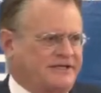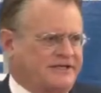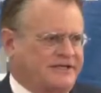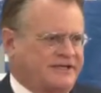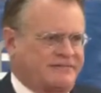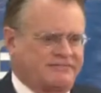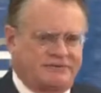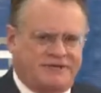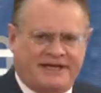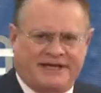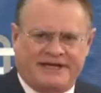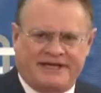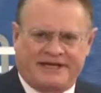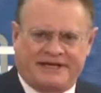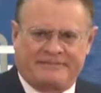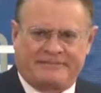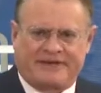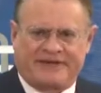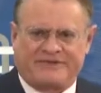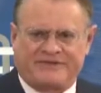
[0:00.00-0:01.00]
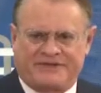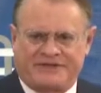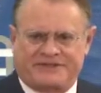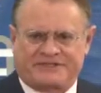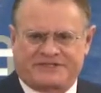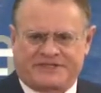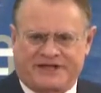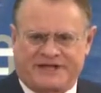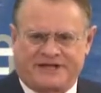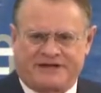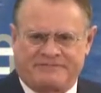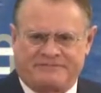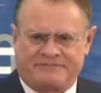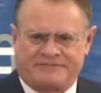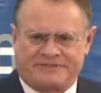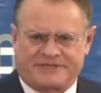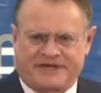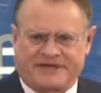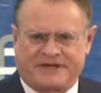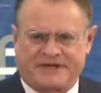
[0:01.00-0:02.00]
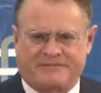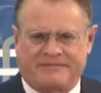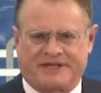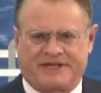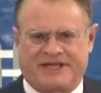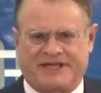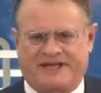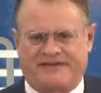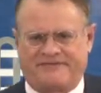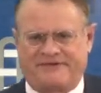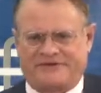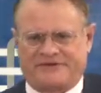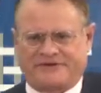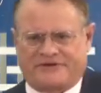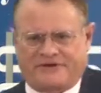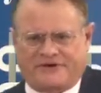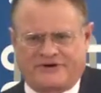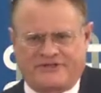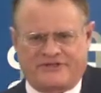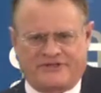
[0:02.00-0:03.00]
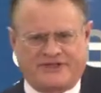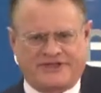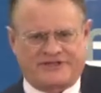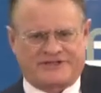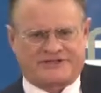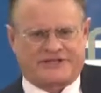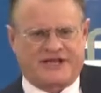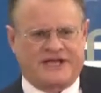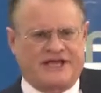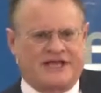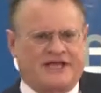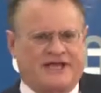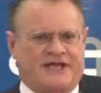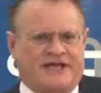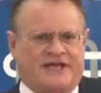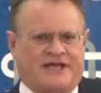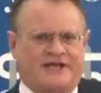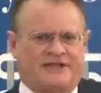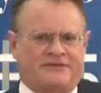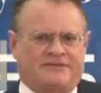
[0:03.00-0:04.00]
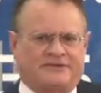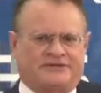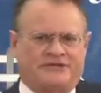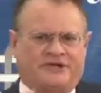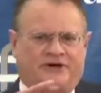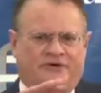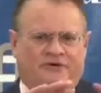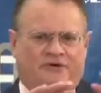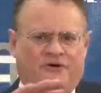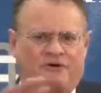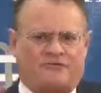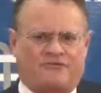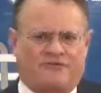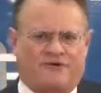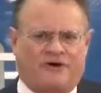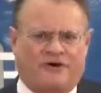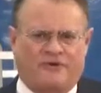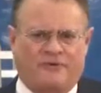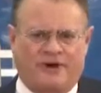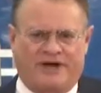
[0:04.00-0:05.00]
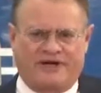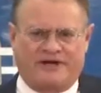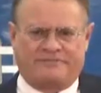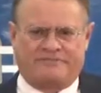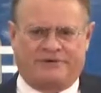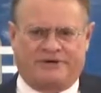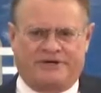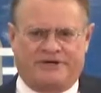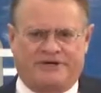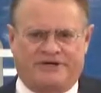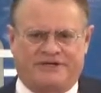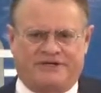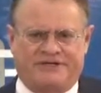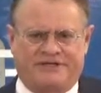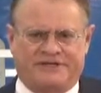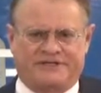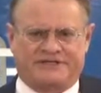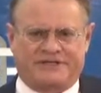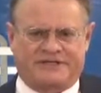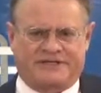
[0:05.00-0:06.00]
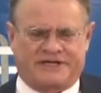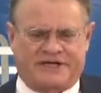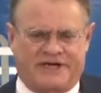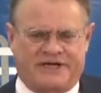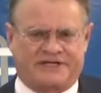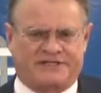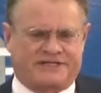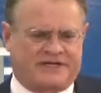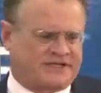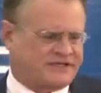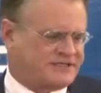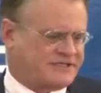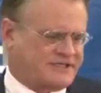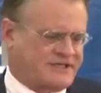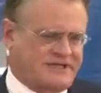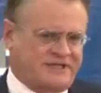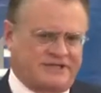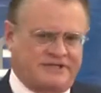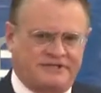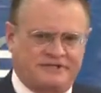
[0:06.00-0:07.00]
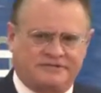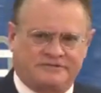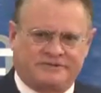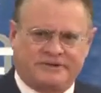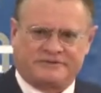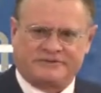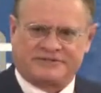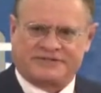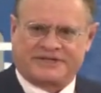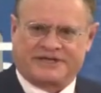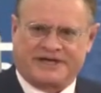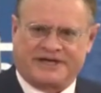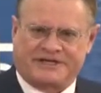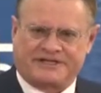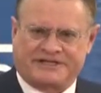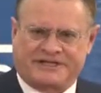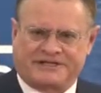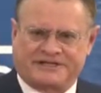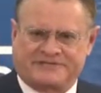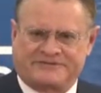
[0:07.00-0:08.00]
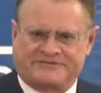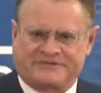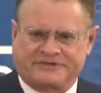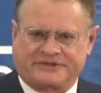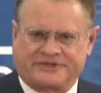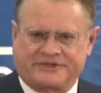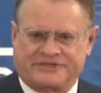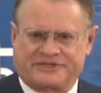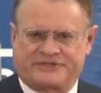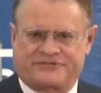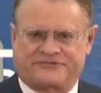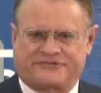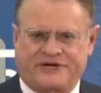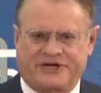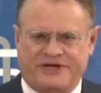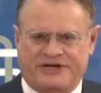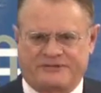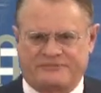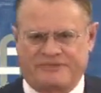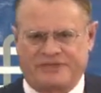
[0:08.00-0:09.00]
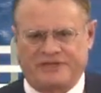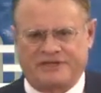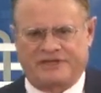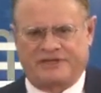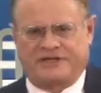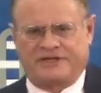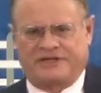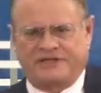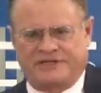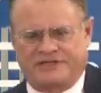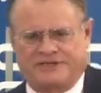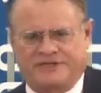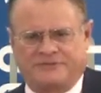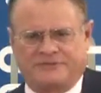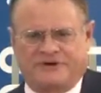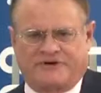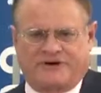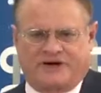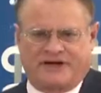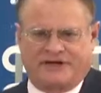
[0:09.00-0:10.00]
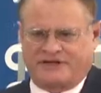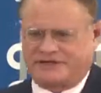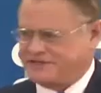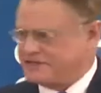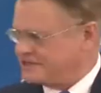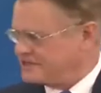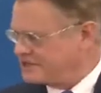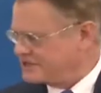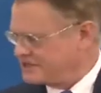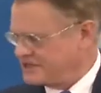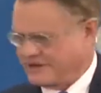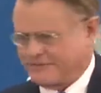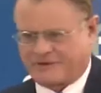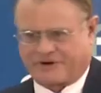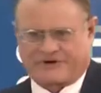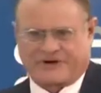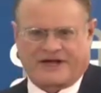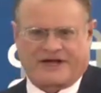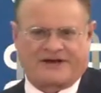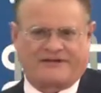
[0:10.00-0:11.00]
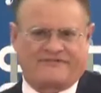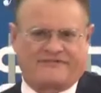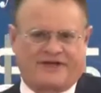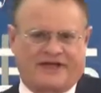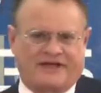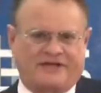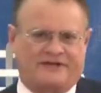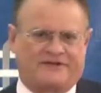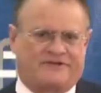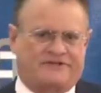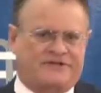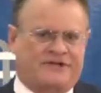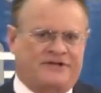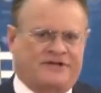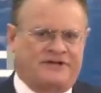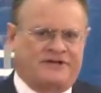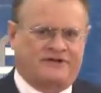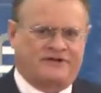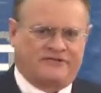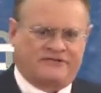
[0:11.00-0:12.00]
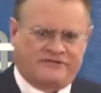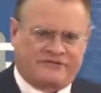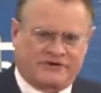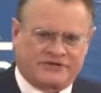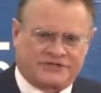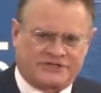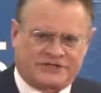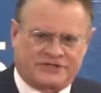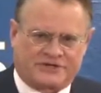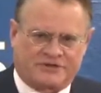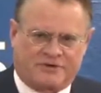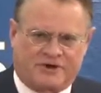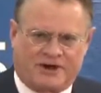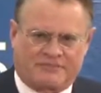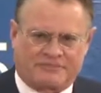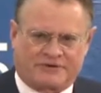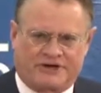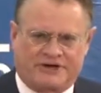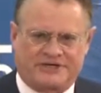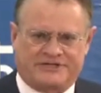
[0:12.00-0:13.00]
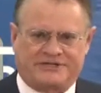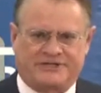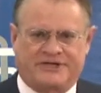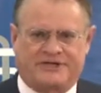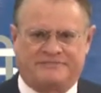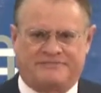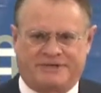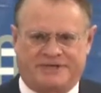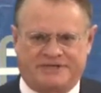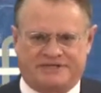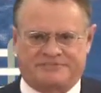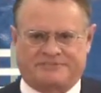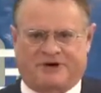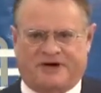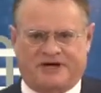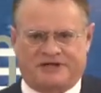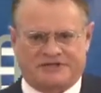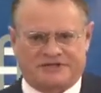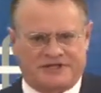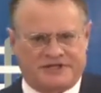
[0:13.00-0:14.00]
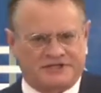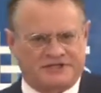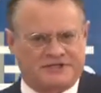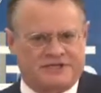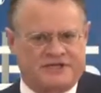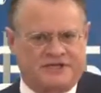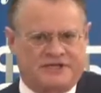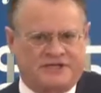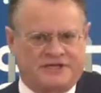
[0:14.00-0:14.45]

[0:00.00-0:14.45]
complaining about this kind of Saudi behavior or this, and there was no overall way to put things in context. What was the context of religious freedom, human rights, democratic values versus cooperation on peace process,